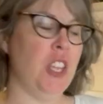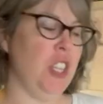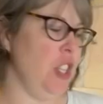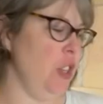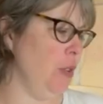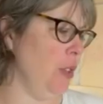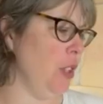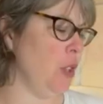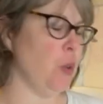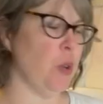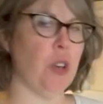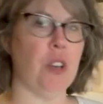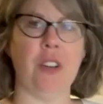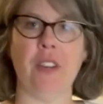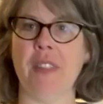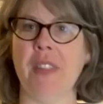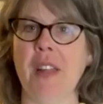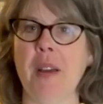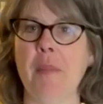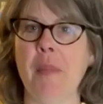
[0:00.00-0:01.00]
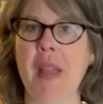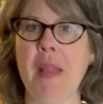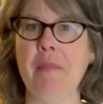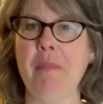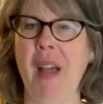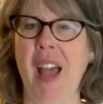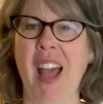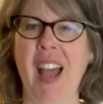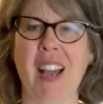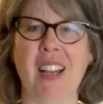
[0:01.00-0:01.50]
You can order them in
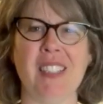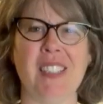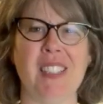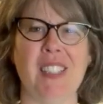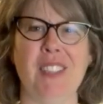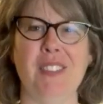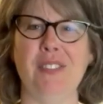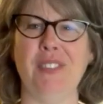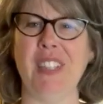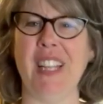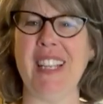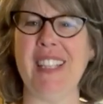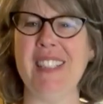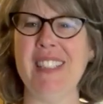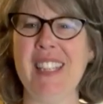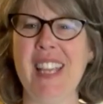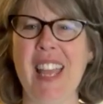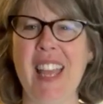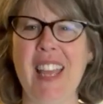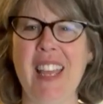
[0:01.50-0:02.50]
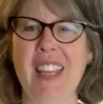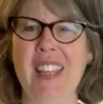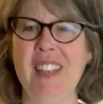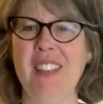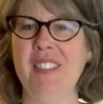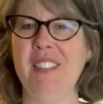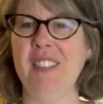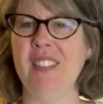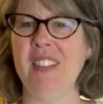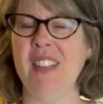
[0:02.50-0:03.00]
packs of like
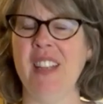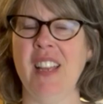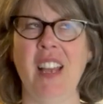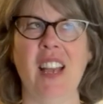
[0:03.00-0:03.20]
10,